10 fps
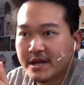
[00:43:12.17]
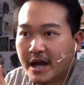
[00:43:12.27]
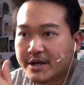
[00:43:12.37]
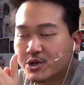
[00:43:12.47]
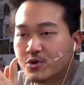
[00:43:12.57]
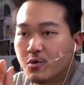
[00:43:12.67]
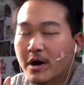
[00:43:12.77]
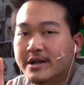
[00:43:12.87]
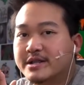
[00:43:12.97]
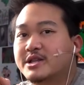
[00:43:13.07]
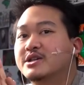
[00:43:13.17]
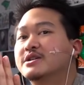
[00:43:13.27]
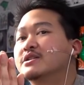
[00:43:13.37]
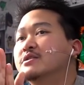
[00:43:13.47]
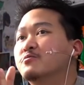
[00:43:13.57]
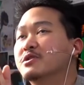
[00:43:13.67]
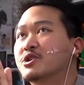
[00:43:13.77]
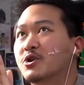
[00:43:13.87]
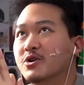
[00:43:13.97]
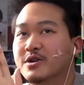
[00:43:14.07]
I do want to
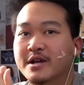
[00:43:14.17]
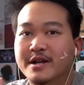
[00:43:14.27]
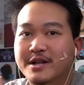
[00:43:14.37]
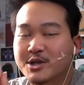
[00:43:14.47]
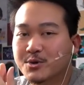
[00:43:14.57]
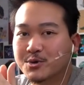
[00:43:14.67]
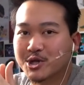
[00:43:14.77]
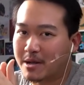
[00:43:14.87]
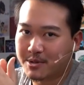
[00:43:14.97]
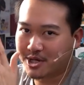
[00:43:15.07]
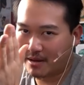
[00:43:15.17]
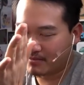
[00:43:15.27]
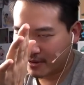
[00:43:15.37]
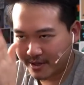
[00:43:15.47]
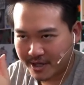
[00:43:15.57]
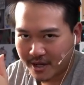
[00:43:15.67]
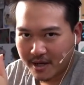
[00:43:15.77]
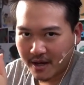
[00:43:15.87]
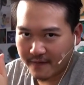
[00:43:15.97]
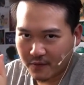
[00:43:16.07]
return to some semblance
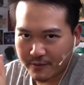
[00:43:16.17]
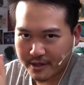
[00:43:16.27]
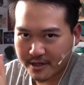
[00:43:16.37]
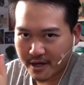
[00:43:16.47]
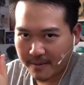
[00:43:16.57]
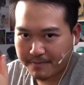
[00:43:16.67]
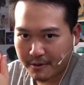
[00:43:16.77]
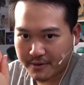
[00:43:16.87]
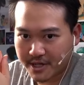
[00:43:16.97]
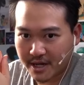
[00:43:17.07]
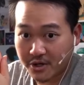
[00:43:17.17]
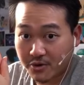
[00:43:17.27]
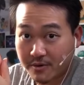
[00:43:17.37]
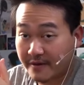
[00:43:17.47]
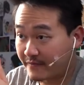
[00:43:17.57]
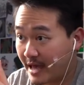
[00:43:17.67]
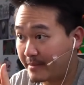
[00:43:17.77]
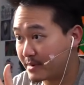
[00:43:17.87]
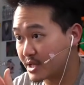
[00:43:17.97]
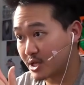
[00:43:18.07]
of a weekly upload schedule. If
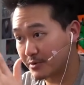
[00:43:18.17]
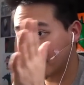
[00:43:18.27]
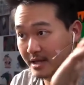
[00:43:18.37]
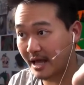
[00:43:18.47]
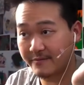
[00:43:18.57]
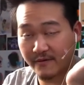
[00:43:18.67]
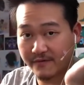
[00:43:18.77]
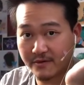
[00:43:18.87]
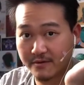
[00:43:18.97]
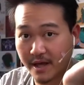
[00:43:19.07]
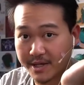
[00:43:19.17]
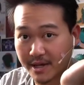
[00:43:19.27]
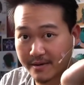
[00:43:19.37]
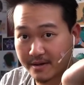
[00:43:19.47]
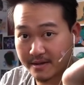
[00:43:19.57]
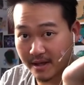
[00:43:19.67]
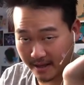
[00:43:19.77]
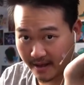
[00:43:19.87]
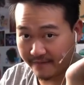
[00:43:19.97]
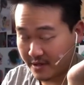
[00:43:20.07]
that means doing a live review as I
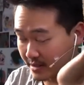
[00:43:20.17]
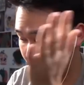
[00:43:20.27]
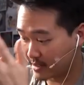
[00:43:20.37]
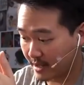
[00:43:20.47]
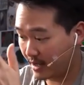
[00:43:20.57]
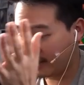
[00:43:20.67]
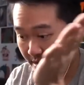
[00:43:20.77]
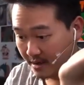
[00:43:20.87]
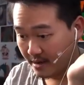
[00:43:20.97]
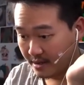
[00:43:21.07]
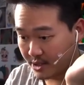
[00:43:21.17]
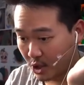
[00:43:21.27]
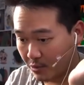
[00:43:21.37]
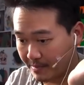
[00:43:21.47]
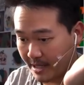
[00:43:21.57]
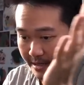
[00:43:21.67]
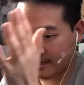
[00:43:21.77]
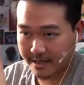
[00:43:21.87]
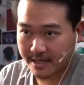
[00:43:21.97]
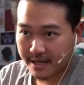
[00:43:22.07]
have done today, so be
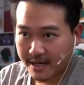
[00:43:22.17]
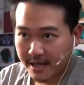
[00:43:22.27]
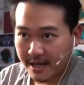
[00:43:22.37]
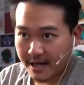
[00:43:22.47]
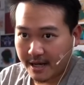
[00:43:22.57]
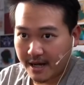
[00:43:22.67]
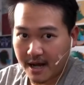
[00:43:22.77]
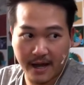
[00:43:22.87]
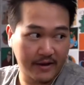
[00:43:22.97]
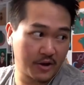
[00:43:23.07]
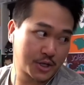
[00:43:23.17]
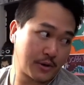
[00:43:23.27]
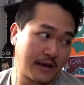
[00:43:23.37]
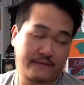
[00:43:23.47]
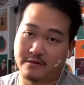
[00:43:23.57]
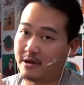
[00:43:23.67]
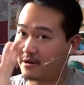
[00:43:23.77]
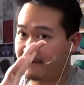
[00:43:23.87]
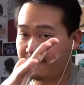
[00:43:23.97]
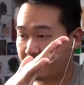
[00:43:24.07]
it. I also have a lot
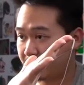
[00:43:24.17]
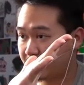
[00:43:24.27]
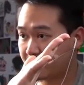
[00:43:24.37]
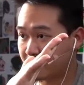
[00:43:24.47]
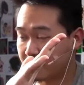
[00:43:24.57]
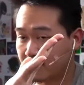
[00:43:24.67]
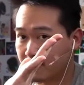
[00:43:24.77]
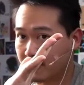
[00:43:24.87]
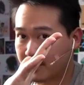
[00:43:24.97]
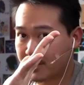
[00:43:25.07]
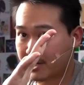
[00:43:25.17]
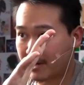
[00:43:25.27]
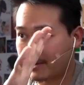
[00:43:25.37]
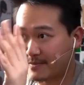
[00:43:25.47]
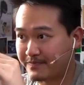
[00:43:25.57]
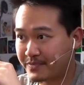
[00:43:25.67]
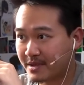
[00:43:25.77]
of figures in the works. I mean,